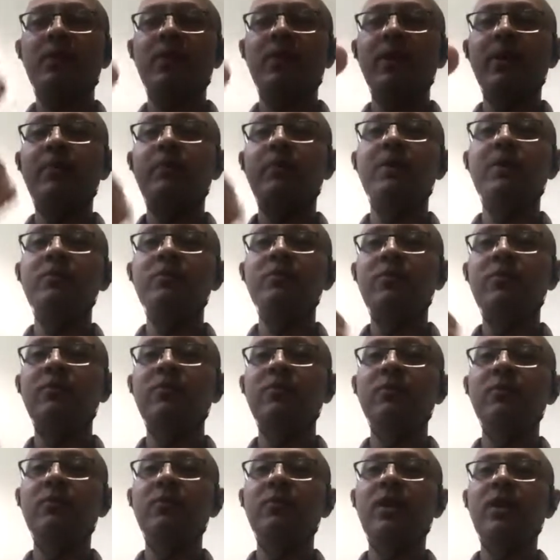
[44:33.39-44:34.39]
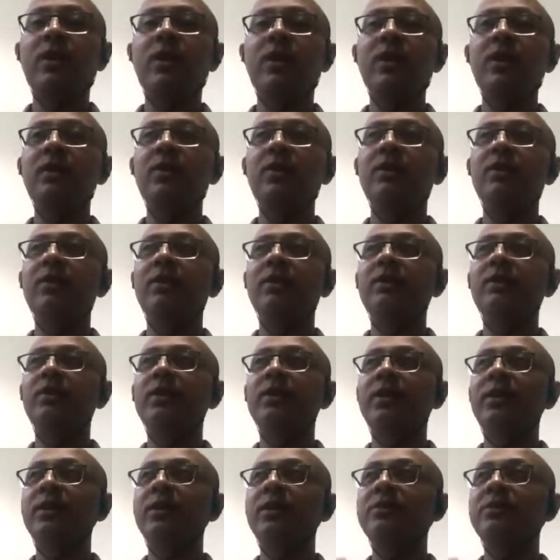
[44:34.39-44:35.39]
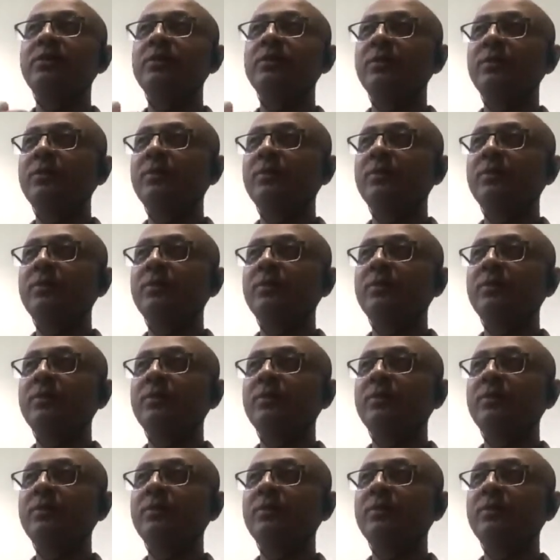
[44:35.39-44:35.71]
purpose of yoga that is